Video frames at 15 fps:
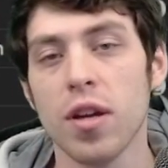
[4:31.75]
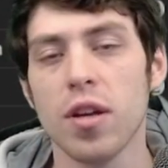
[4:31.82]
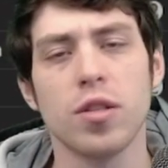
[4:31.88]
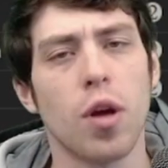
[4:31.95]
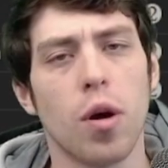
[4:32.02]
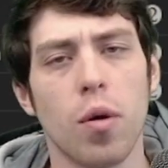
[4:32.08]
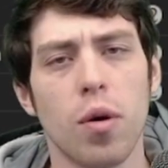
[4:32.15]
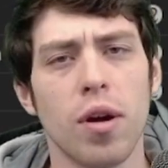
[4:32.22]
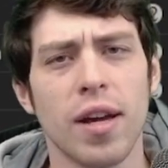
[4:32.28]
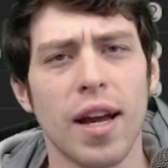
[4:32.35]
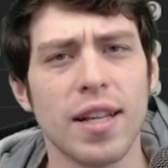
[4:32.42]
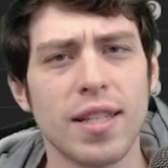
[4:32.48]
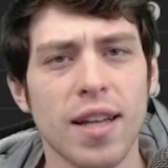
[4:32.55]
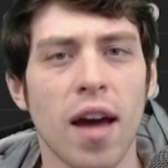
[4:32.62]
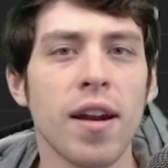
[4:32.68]
So
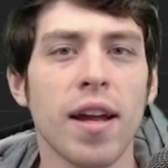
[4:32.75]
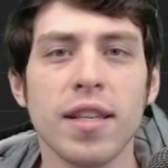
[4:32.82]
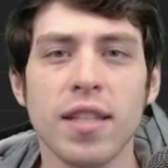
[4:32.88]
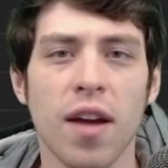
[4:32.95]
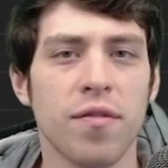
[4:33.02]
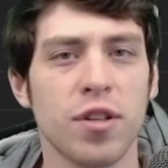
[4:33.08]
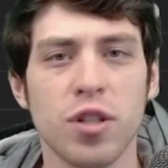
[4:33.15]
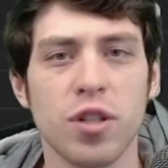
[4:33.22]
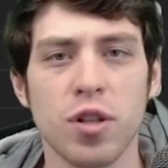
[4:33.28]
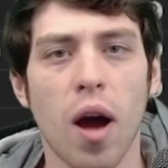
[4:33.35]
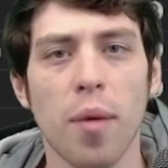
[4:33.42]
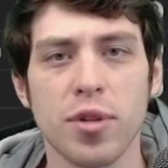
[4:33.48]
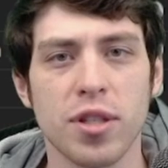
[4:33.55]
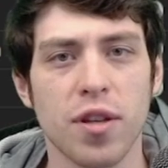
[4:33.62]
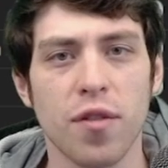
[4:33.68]
it's kind of nice having the two
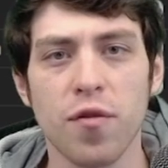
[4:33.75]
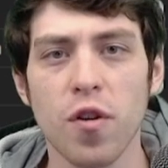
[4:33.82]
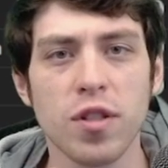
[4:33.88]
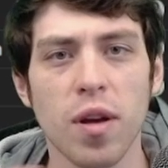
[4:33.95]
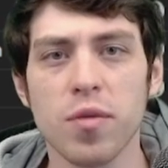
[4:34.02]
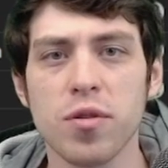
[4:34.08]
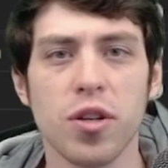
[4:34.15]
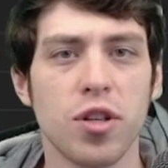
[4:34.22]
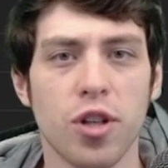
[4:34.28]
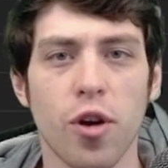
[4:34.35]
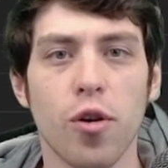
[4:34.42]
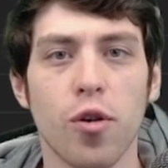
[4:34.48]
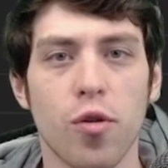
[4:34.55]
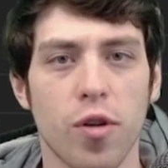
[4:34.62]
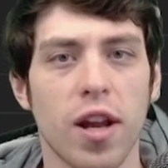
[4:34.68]
options. At first, I was on
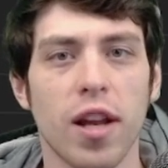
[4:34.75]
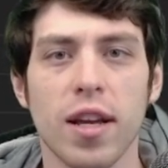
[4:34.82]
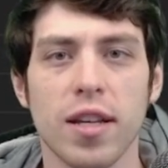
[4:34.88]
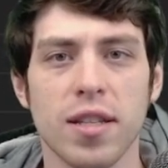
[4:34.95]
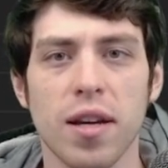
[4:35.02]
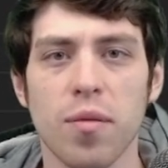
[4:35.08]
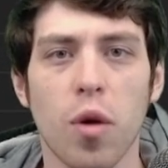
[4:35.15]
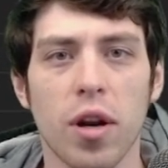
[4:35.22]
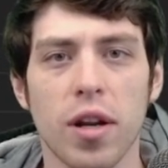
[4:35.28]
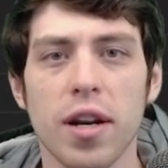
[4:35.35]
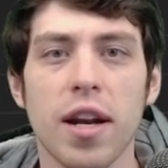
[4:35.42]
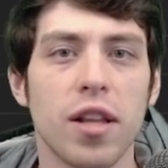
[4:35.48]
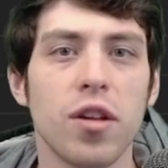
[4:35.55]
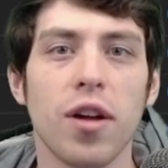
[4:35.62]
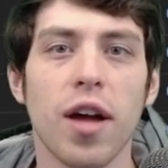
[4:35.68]
Joe Grant because I wanted a
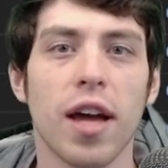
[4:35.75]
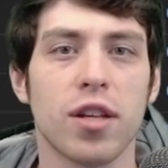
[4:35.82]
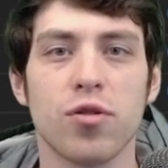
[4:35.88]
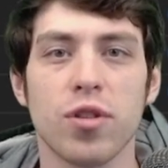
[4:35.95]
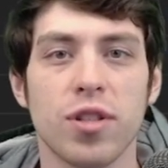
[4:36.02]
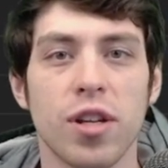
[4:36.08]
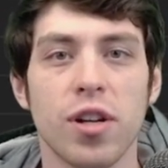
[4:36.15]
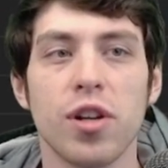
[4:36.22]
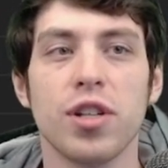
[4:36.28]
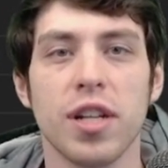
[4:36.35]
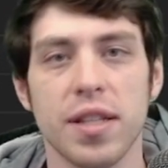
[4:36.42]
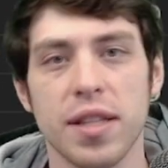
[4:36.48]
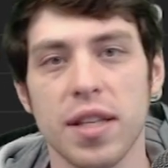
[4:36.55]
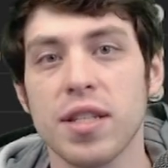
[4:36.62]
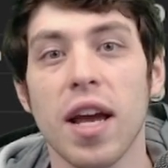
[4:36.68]
little extra synergy
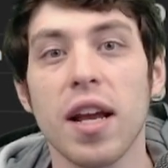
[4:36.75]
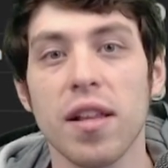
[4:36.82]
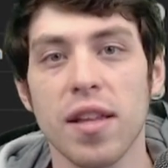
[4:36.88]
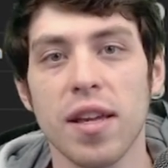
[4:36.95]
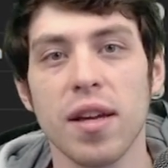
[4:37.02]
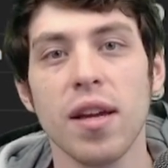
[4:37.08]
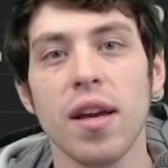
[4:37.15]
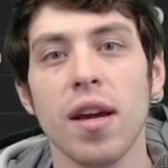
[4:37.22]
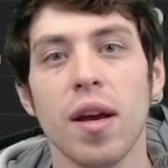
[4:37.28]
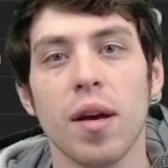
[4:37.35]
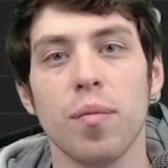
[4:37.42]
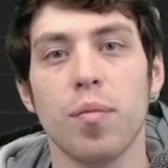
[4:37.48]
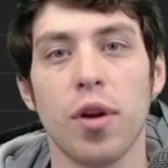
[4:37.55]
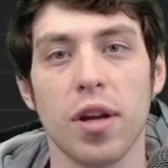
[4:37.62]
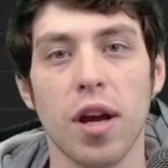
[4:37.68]
in the cycling,
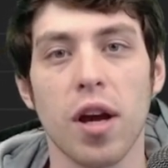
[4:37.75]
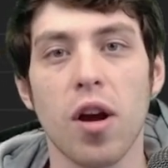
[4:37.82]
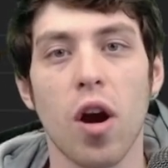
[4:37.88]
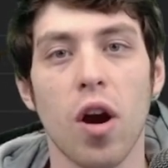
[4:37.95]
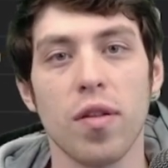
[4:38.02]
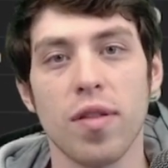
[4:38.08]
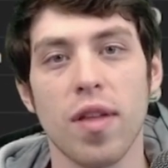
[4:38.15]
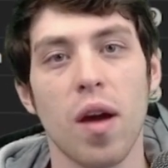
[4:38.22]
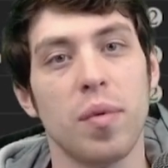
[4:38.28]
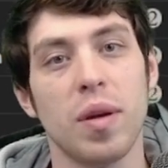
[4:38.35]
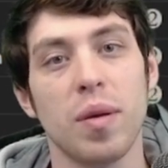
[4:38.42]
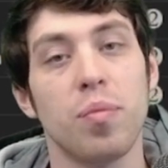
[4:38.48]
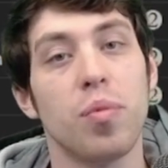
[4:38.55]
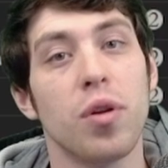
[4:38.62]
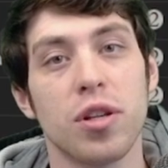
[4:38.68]
putting a card that
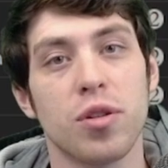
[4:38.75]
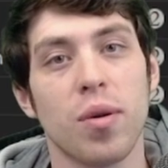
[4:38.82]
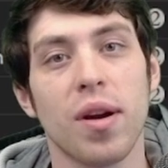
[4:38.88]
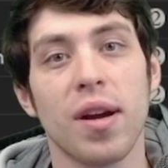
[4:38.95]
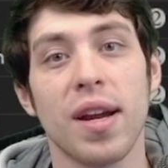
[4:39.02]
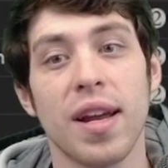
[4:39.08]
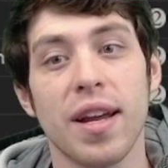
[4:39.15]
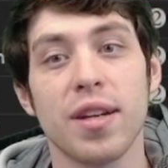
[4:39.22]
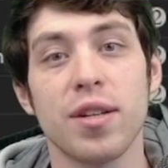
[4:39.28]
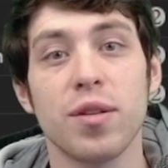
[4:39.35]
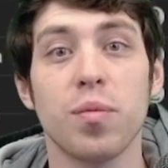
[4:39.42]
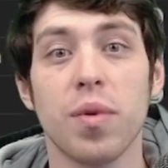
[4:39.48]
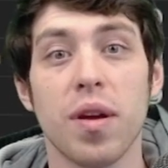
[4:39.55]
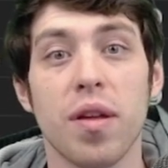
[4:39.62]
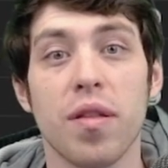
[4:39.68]
we put into our hand
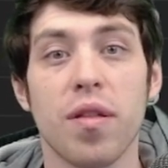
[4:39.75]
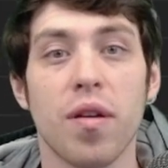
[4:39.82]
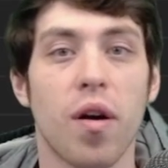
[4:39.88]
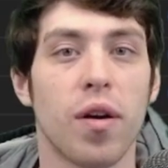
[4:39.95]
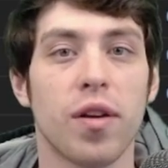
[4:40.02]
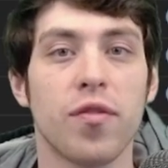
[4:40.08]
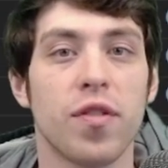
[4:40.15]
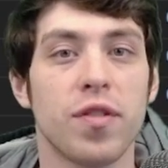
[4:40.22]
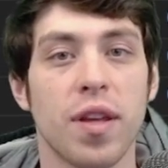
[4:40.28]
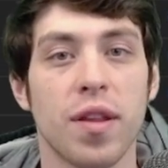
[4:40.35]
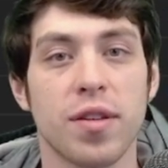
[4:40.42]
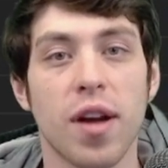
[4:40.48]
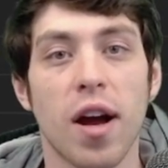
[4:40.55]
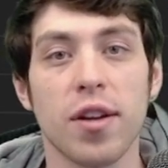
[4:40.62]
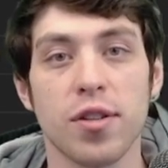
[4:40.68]
with our
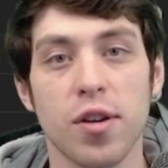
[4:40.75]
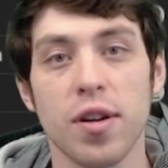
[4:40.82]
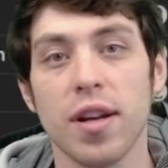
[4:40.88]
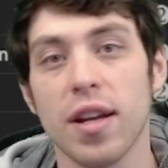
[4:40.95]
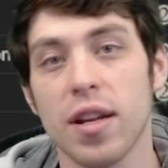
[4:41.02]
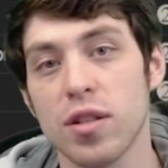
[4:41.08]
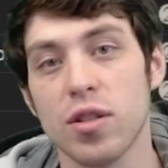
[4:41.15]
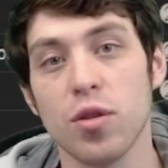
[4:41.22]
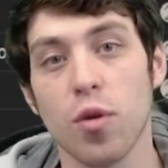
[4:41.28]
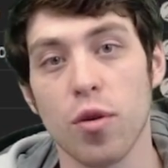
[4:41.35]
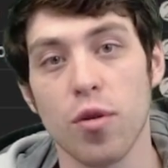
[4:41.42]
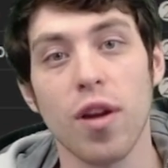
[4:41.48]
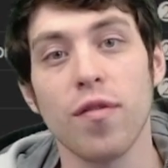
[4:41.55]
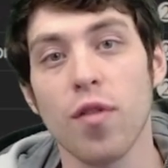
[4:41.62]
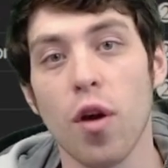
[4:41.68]
15th Doctor into our
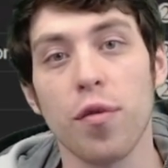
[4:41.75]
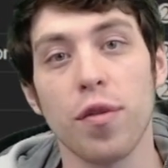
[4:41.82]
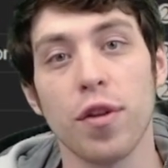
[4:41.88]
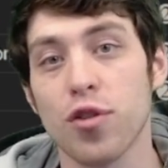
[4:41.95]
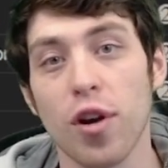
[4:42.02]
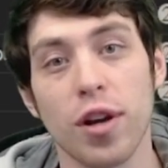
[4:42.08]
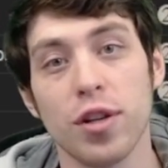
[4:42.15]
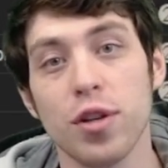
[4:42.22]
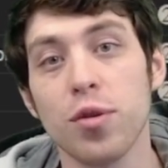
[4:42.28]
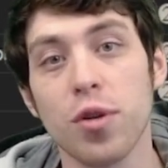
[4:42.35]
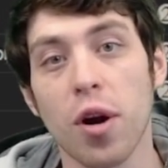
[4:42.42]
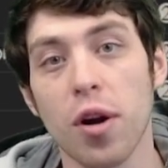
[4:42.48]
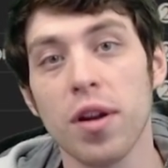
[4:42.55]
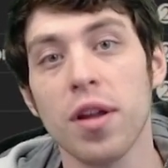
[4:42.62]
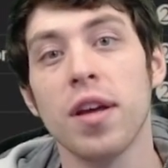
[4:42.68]
graveyard and then drawing a new
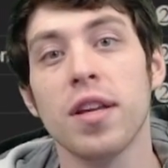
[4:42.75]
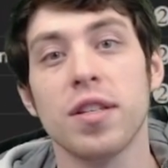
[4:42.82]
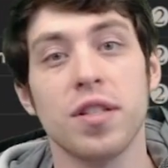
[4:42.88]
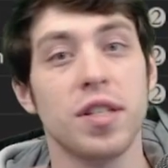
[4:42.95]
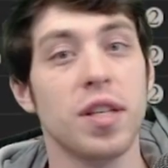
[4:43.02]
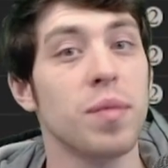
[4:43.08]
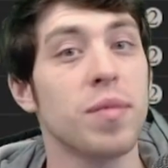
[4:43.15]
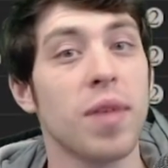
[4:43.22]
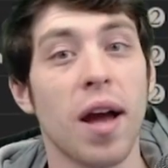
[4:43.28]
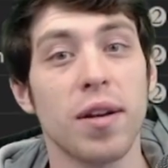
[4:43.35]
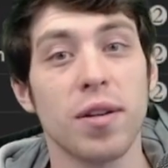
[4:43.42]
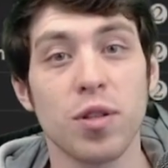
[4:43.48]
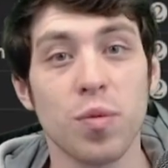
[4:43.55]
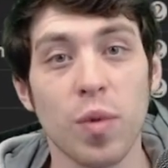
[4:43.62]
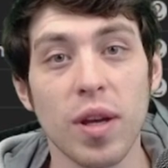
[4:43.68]
card seemed kind
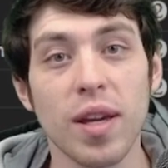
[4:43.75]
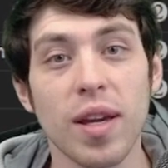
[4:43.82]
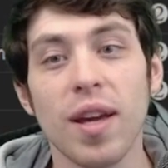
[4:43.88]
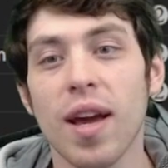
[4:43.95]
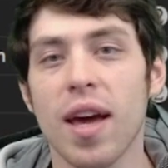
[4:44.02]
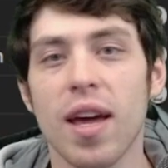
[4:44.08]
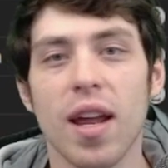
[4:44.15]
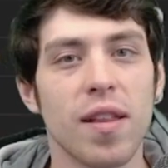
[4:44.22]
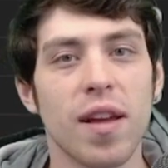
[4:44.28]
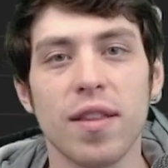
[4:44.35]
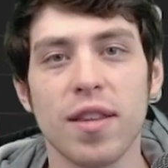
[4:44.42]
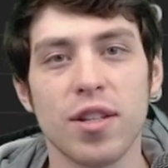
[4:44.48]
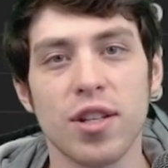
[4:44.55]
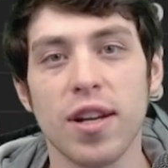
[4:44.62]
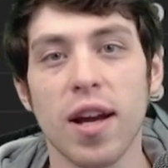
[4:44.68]
of sweet, and I liked
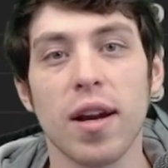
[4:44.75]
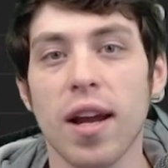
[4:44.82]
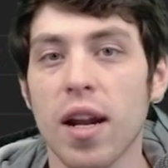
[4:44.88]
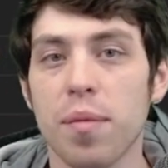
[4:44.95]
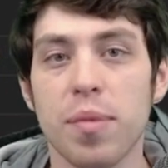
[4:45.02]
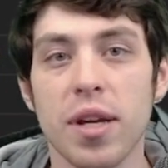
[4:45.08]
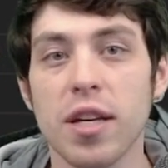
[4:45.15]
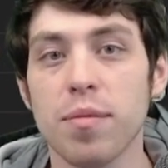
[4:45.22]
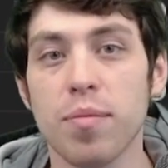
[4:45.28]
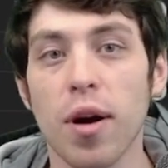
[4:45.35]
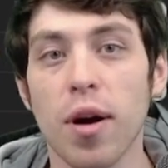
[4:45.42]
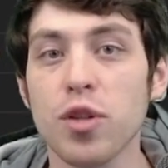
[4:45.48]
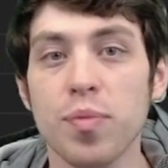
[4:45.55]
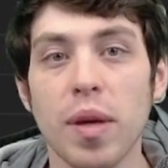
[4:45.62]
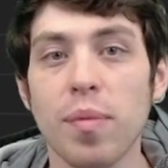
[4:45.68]
that she got kind of big and
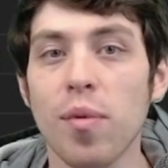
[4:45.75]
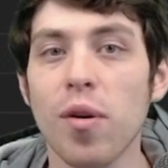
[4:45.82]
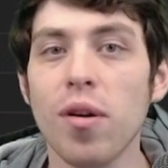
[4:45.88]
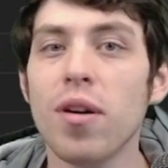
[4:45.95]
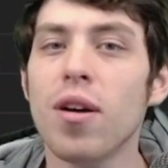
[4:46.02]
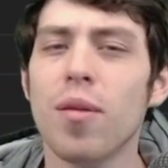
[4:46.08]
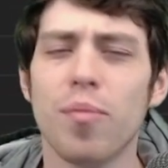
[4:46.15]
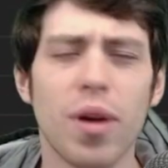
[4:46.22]
punched people.